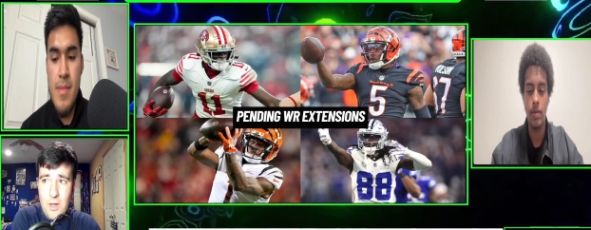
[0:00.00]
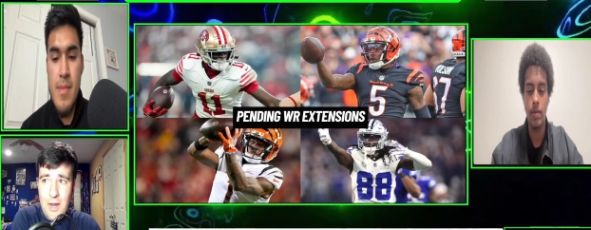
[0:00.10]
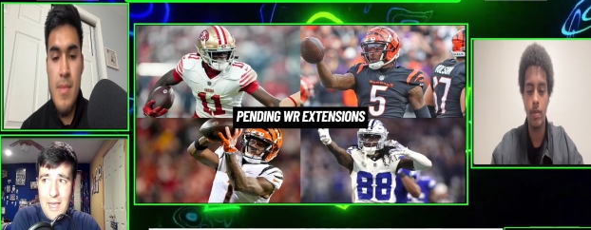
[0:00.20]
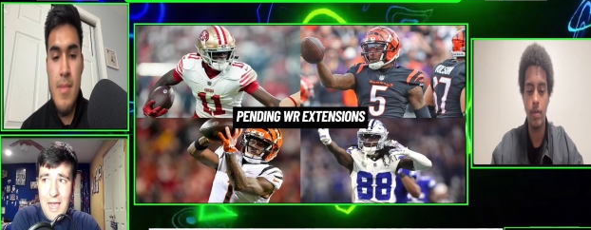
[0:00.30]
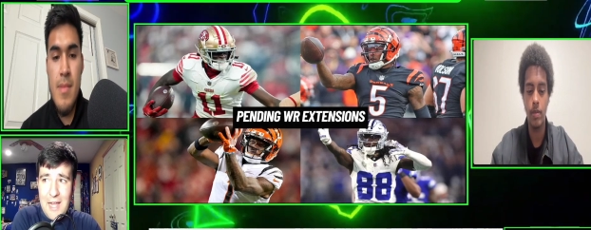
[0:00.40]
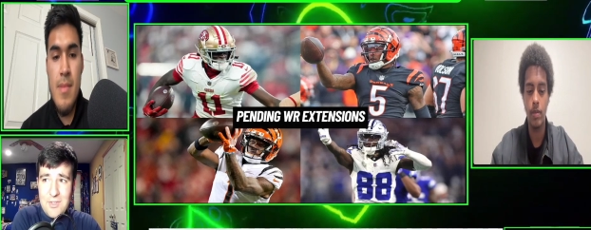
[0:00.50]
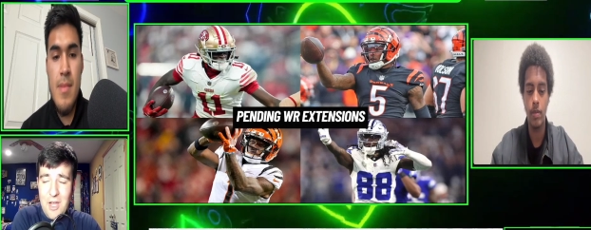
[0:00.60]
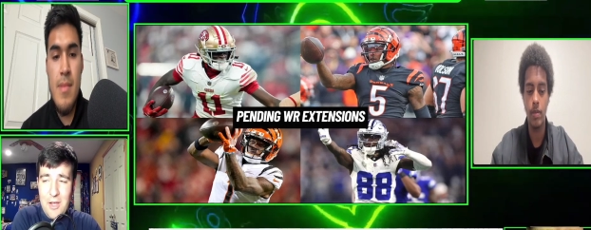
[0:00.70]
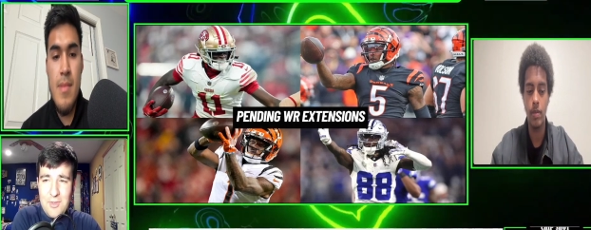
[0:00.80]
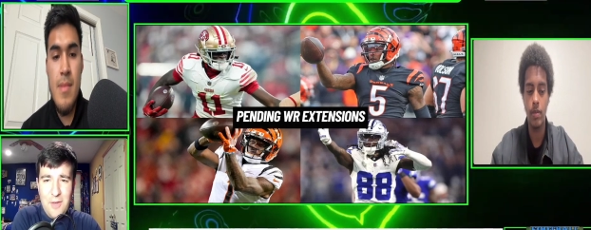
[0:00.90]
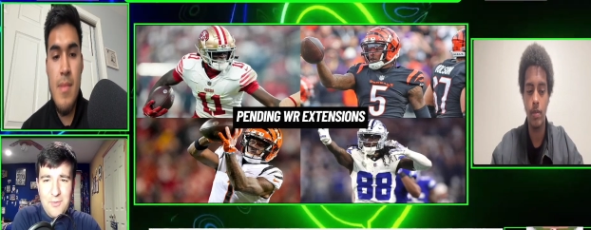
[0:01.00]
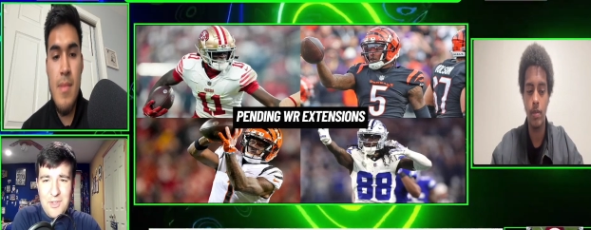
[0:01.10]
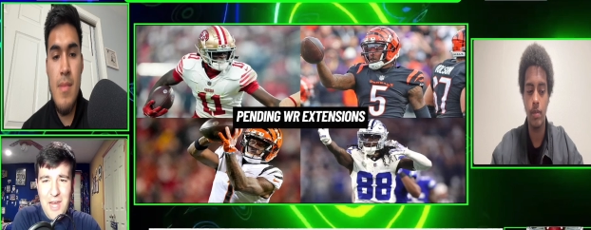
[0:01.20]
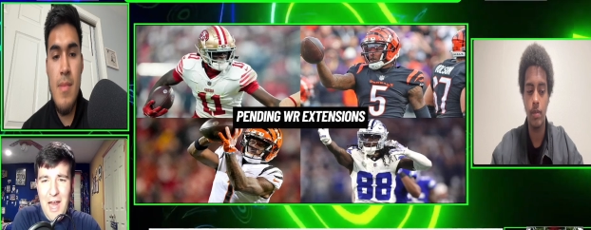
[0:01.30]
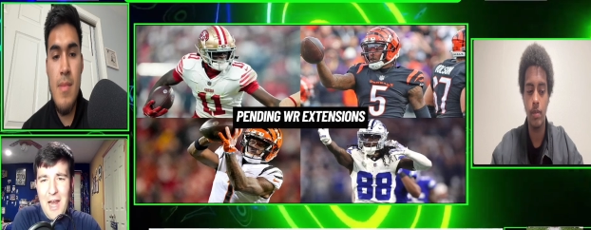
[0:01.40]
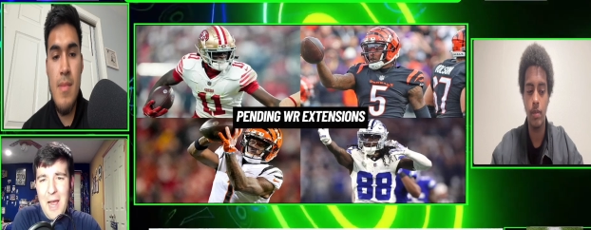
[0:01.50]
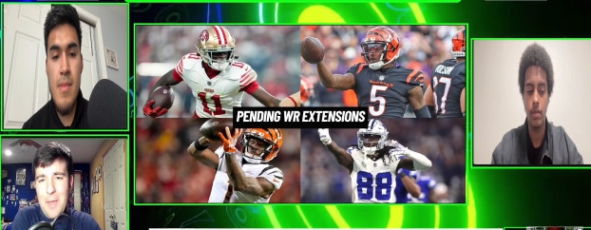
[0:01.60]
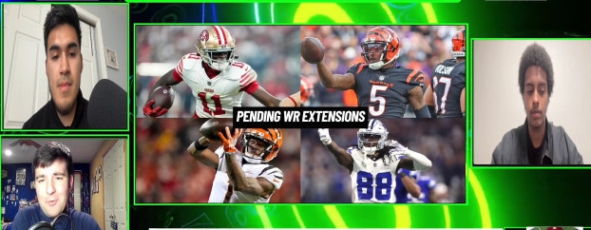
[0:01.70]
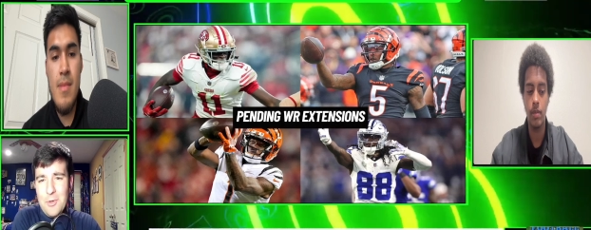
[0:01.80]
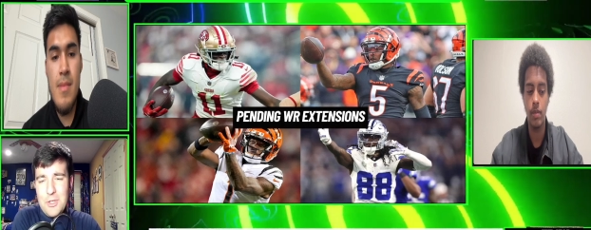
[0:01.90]
Speaker 1: yeah, it's tough. It's tough to say. I, I'm
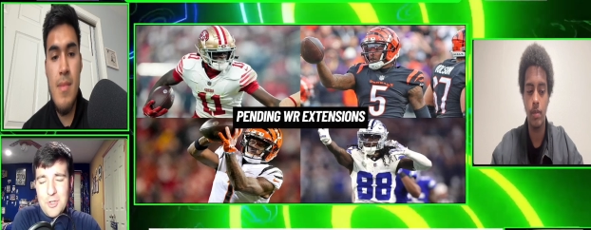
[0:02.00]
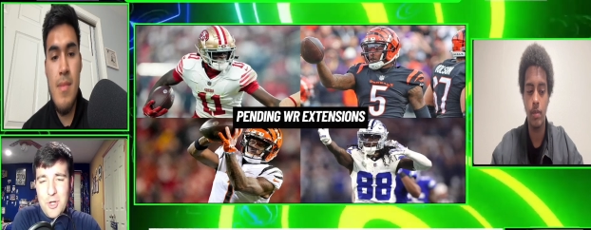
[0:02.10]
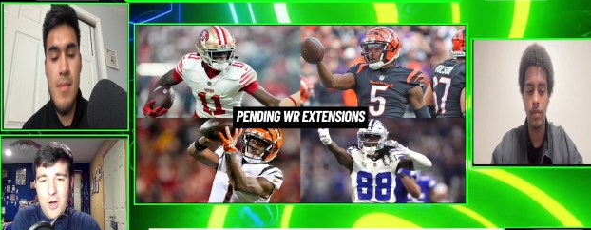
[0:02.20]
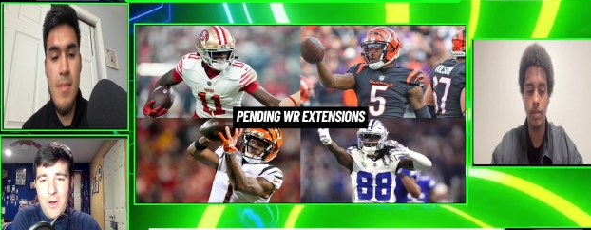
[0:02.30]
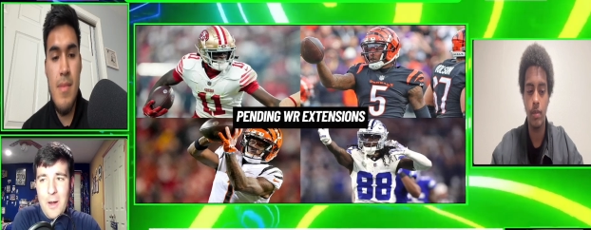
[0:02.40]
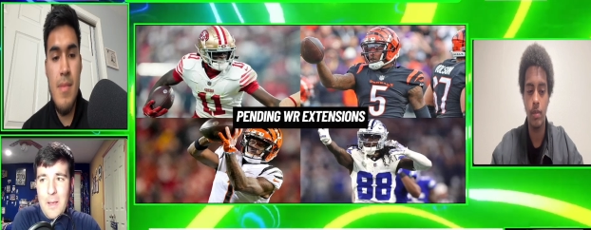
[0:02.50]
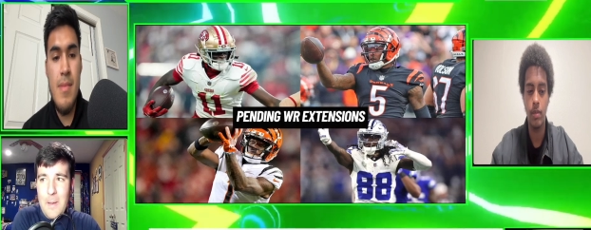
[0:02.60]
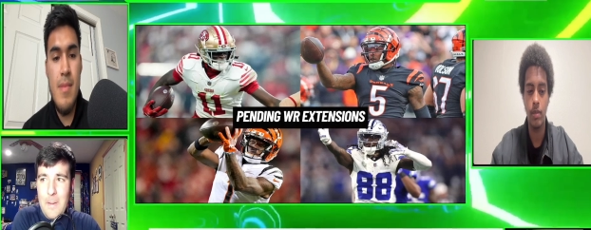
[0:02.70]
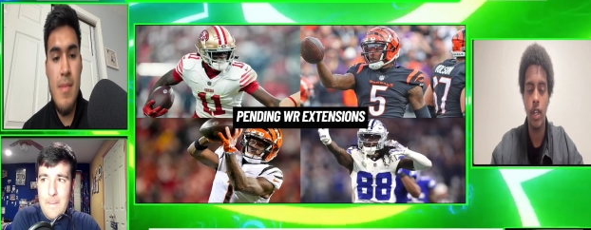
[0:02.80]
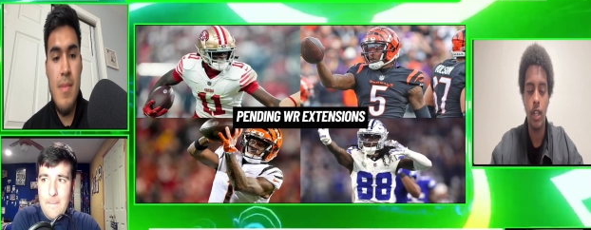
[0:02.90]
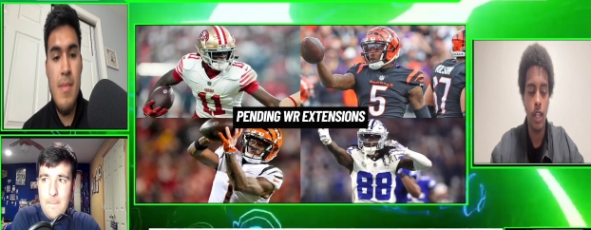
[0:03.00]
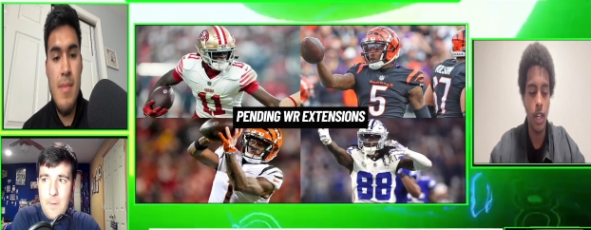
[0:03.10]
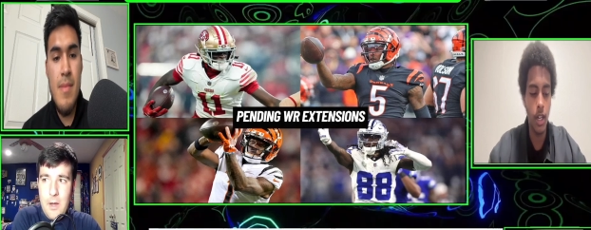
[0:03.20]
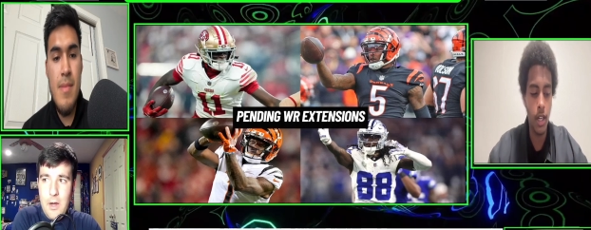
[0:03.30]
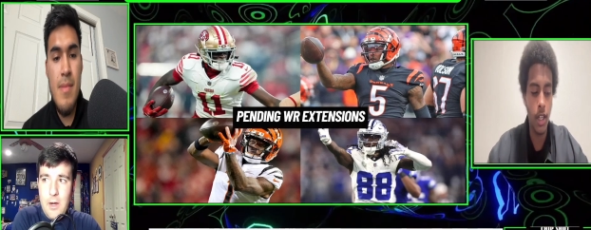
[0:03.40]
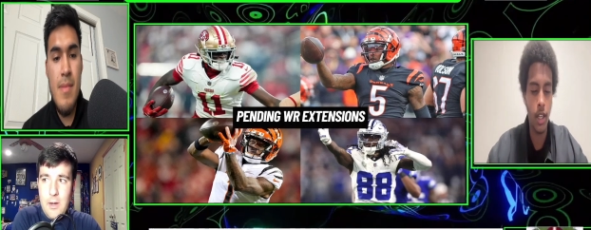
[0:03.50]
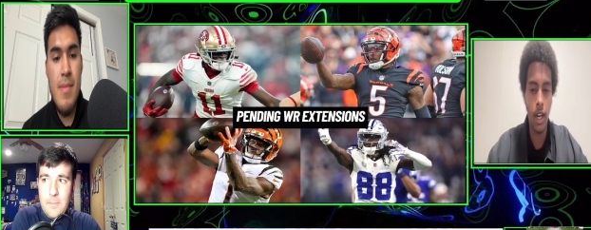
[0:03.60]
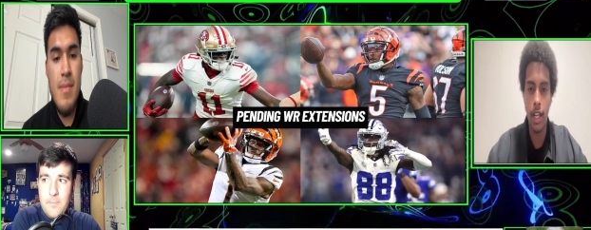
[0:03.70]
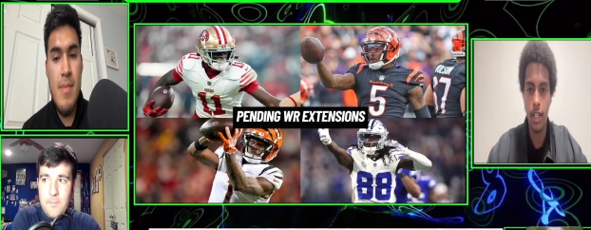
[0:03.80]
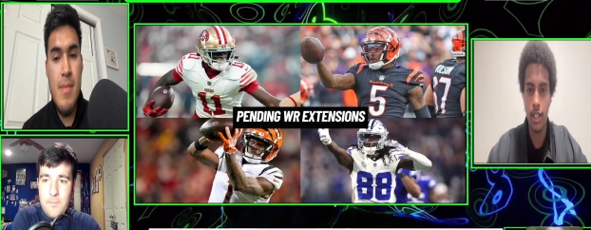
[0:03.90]
not really sure.
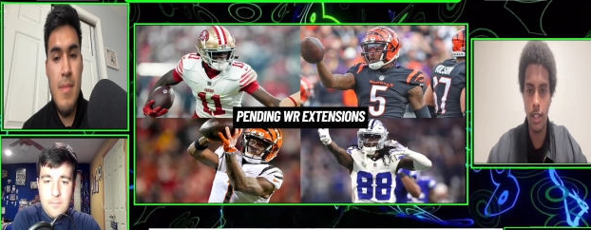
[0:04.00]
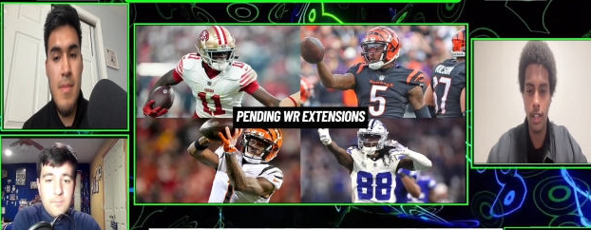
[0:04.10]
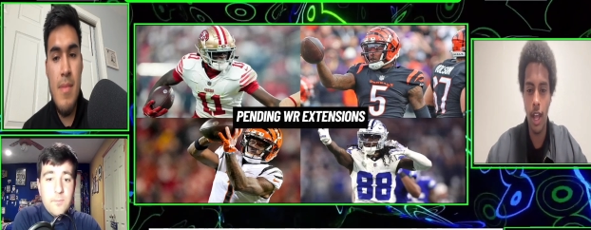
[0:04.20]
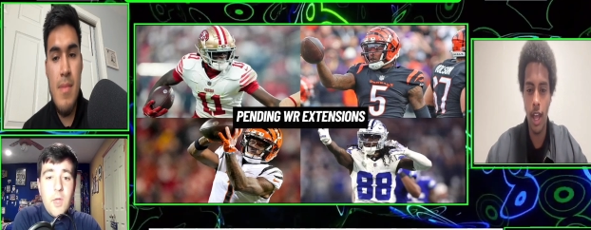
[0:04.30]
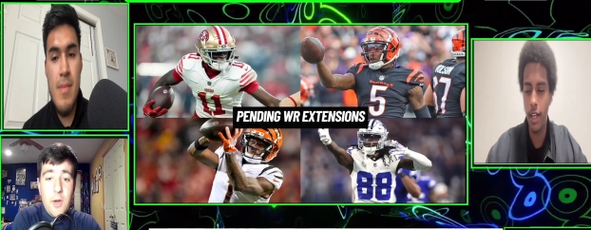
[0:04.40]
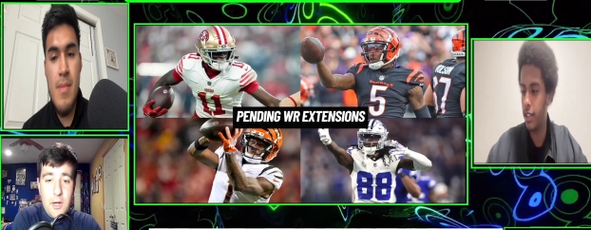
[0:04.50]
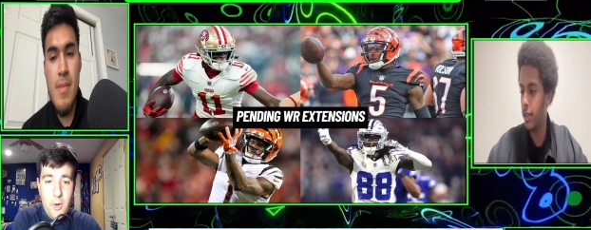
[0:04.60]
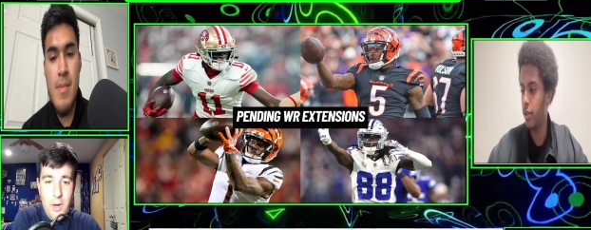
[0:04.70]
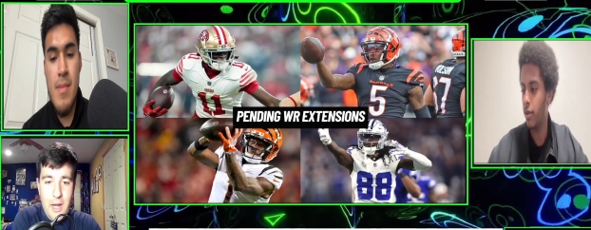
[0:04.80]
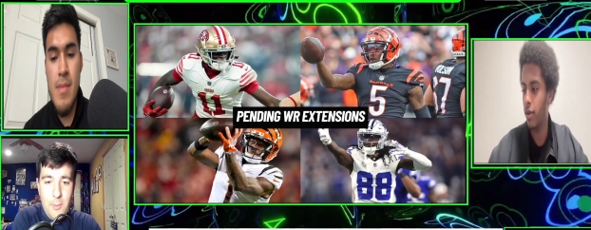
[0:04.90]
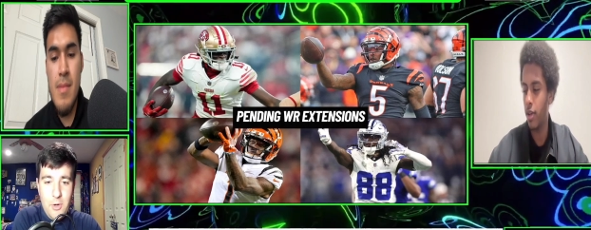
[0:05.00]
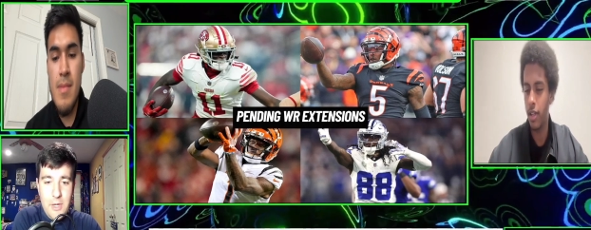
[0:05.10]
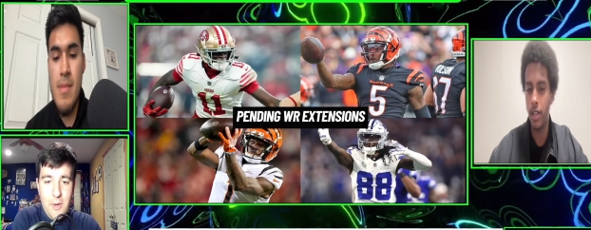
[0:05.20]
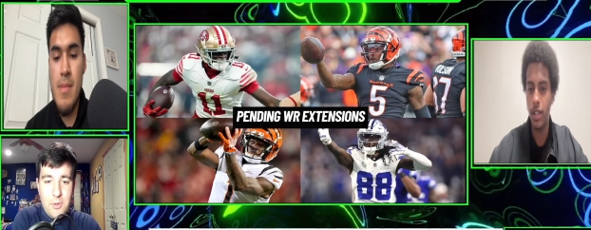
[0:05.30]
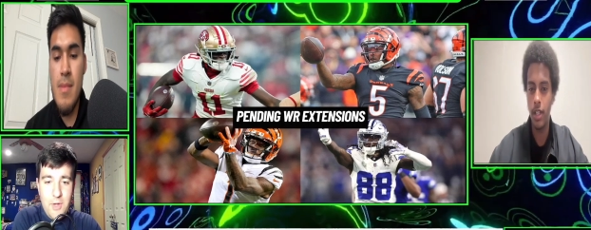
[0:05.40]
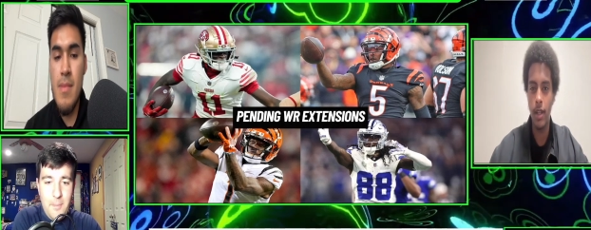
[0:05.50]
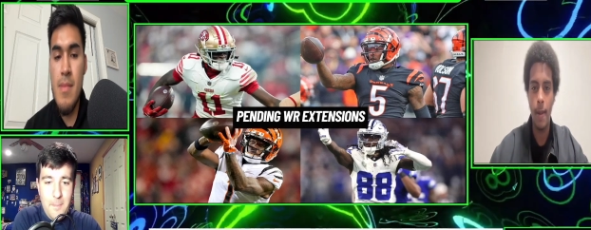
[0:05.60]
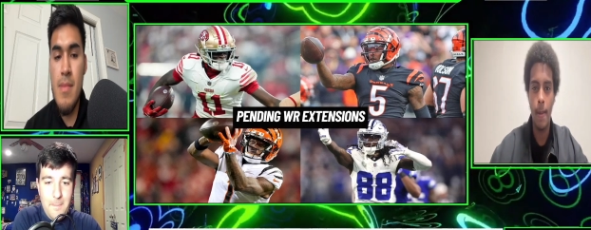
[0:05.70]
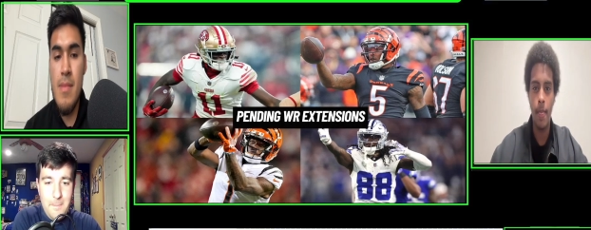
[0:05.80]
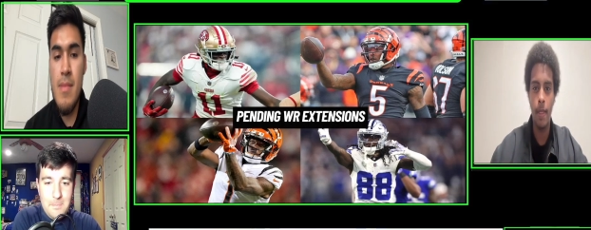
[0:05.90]
Speaker 2: Um, Bad. Oh yeah, go ahead, Emran. Yeah, what's up?
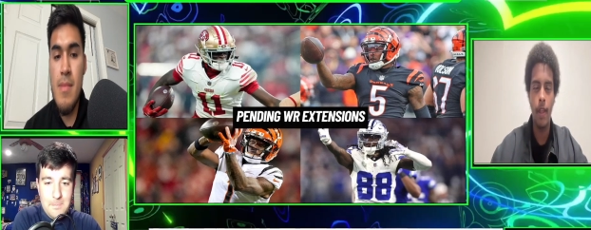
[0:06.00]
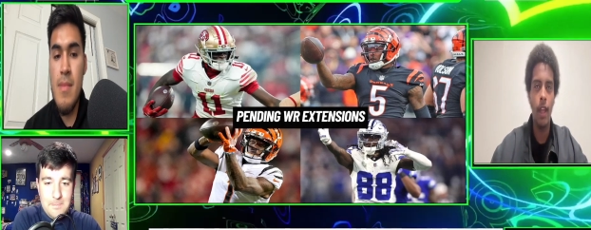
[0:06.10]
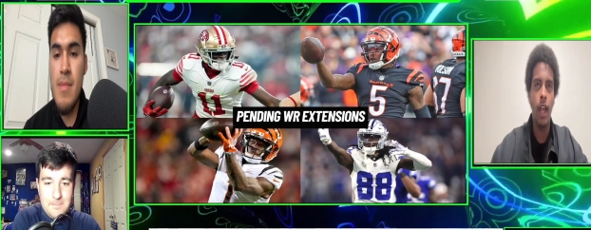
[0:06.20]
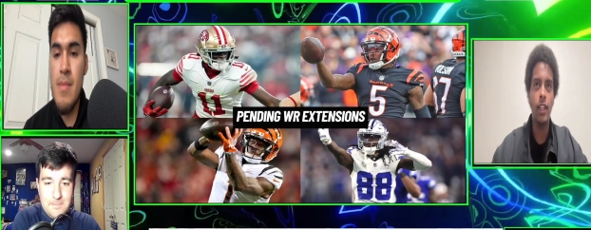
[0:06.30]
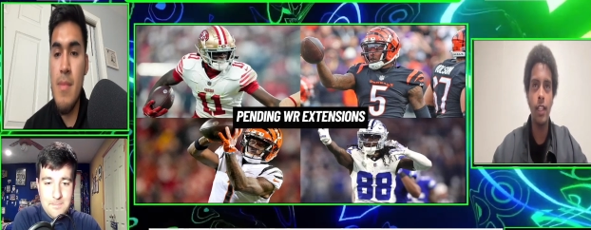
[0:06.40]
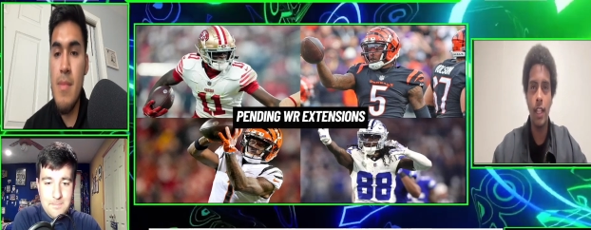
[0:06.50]
I think the